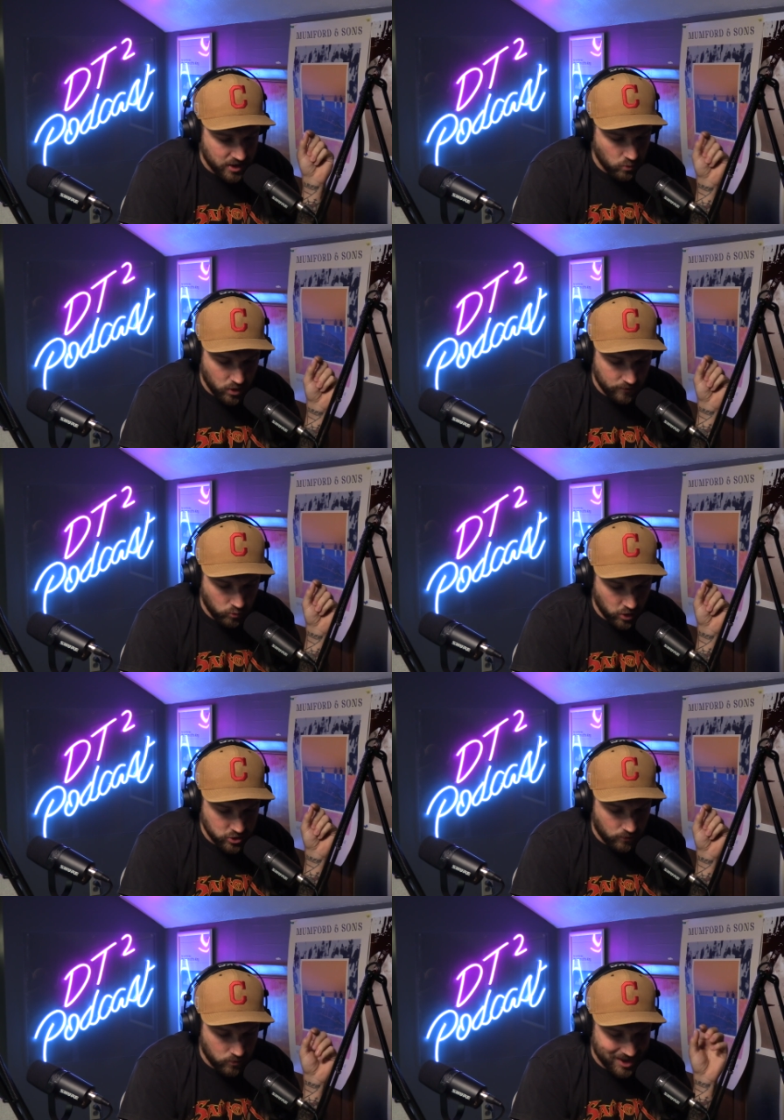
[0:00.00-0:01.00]
it would have
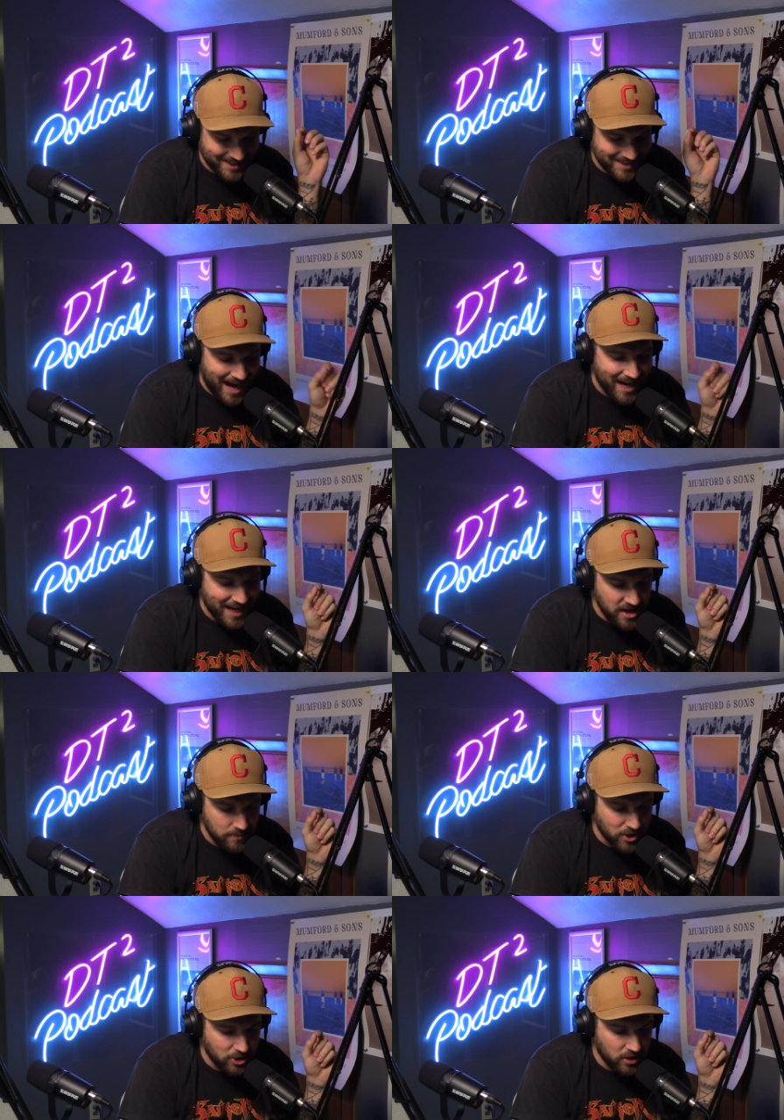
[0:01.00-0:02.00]
worked over a
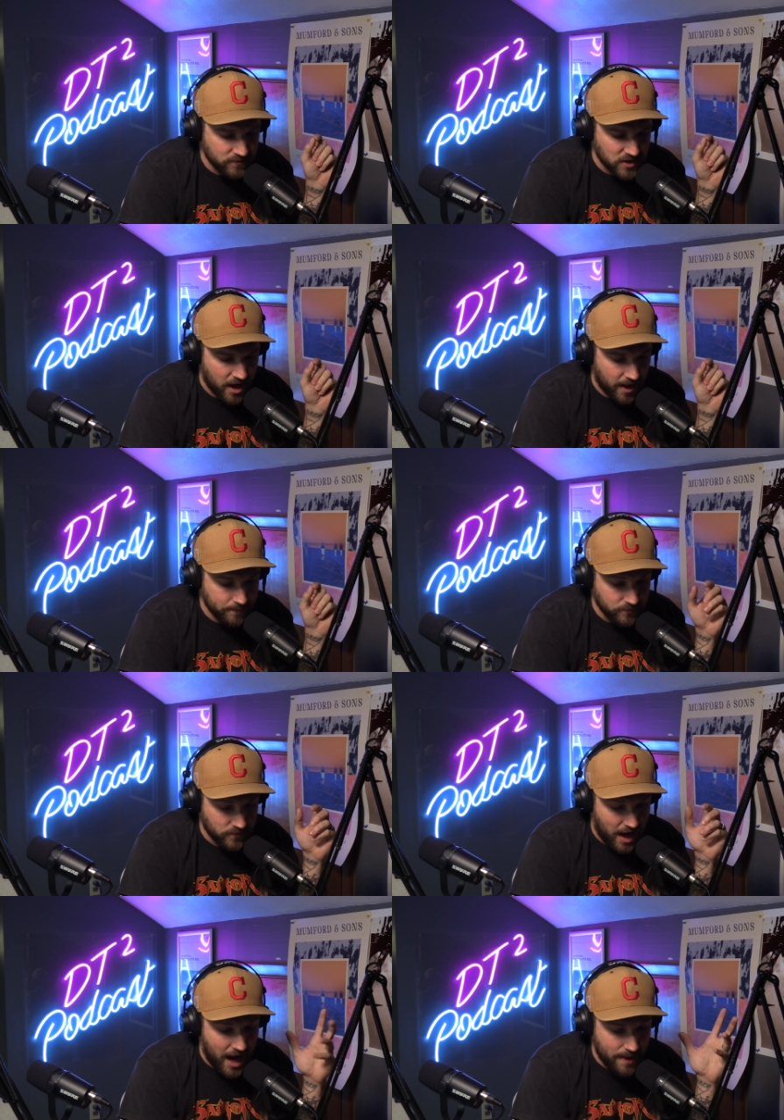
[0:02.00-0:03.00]
decade period of time,
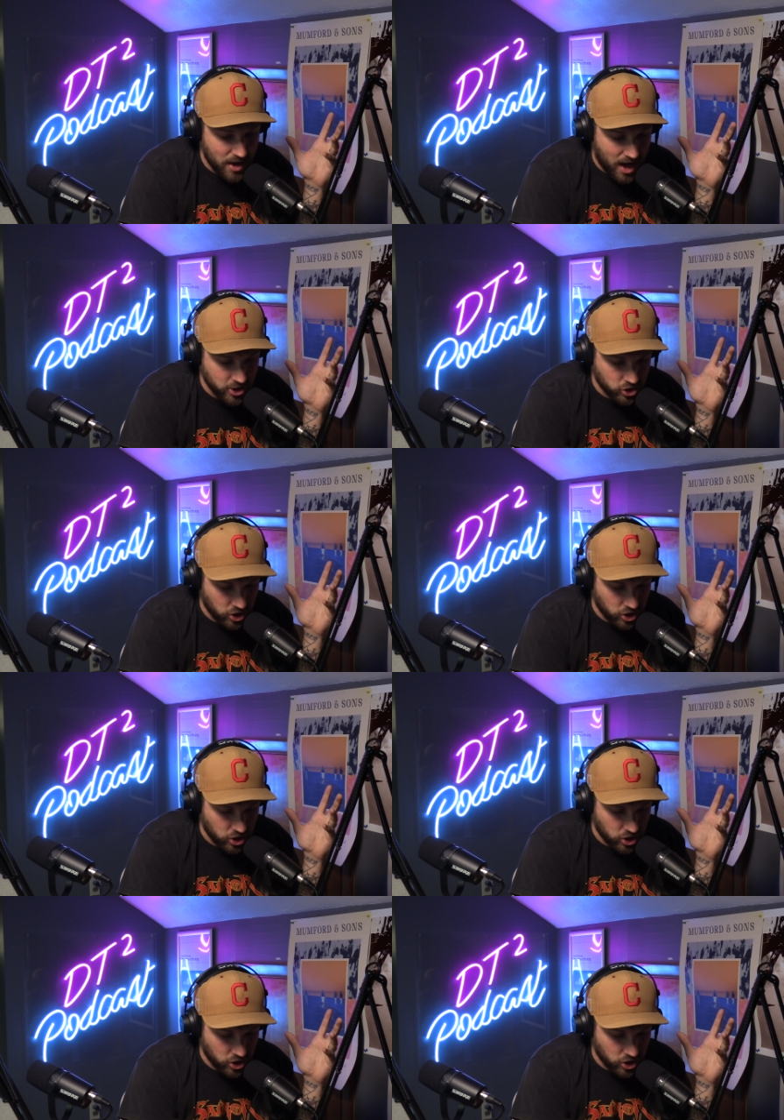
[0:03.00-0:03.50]
I'm not